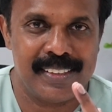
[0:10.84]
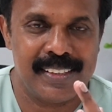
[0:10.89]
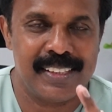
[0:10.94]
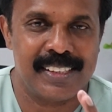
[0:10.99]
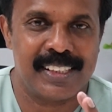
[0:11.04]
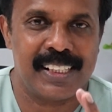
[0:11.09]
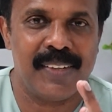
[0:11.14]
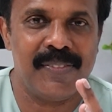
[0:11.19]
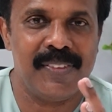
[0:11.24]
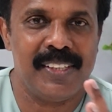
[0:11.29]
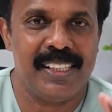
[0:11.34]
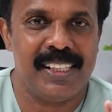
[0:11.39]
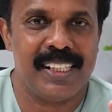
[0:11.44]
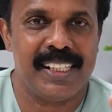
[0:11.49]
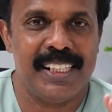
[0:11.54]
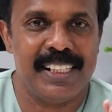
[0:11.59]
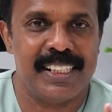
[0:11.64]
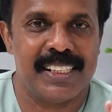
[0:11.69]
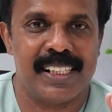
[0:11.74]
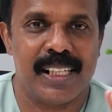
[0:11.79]
The 7th
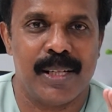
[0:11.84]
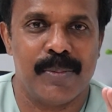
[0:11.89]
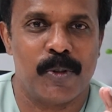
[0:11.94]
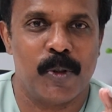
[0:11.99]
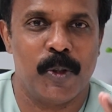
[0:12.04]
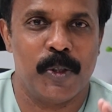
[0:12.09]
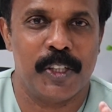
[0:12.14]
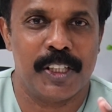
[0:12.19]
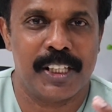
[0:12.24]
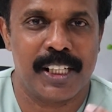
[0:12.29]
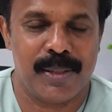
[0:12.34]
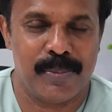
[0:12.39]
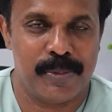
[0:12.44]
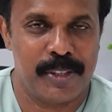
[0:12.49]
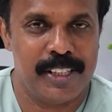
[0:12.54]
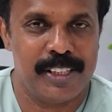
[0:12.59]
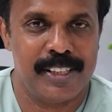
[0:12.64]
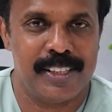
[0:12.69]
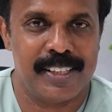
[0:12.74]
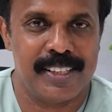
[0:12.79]
reason I'm going to come
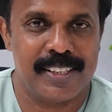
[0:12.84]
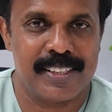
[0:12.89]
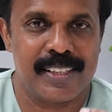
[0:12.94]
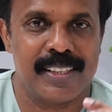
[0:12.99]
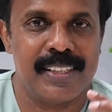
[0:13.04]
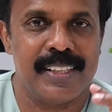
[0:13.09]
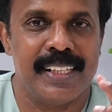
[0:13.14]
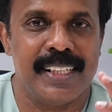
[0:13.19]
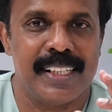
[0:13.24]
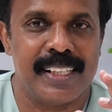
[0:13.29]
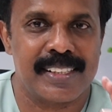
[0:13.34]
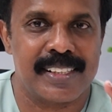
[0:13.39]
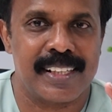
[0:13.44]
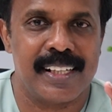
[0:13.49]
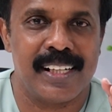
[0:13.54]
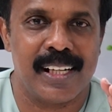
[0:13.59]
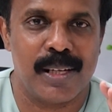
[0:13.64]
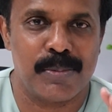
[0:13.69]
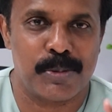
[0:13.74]
here is intestinal